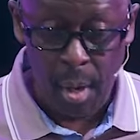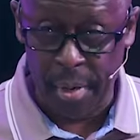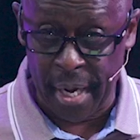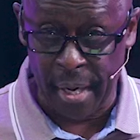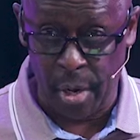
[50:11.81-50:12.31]

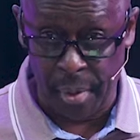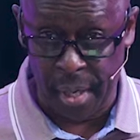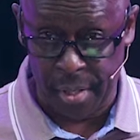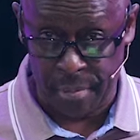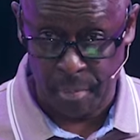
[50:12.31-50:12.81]
Okay, now here it
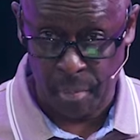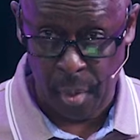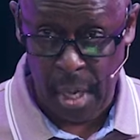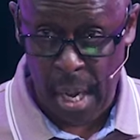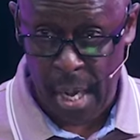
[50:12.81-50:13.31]
is.
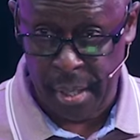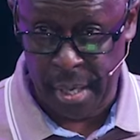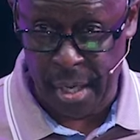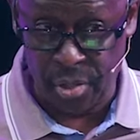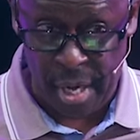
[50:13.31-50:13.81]

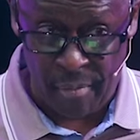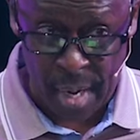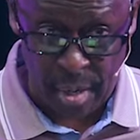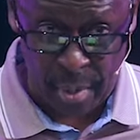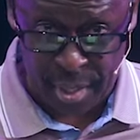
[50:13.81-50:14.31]

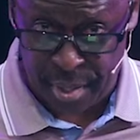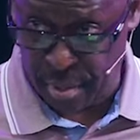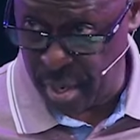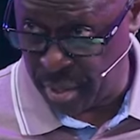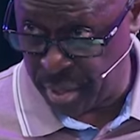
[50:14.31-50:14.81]
Everybody awake
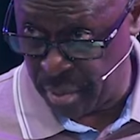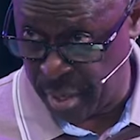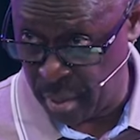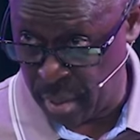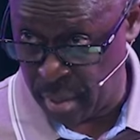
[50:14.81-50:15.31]
still? Y'all still awake?